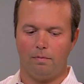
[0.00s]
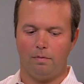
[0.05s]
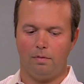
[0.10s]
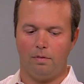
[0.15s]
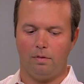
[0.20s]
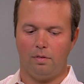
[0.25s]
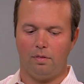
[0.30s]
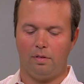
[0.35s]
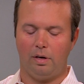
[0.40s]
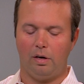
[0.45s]

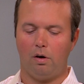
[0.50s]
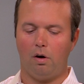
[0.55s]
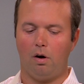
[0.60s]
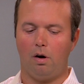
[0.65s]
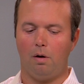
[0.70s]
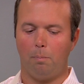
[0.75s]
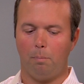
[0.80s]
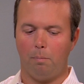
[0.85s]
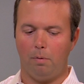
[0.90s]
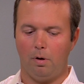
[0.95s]
there
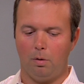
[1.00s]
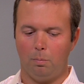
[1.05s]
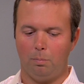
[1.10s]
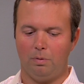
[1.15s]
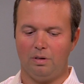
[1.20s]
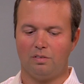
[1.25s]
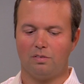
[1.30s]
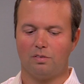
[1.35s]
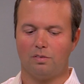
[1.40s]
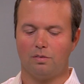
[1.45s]
are
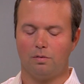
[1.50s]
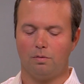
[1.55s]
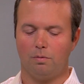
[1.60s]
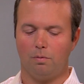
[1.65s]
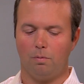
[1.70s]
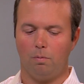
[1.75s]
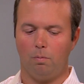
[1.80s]
moments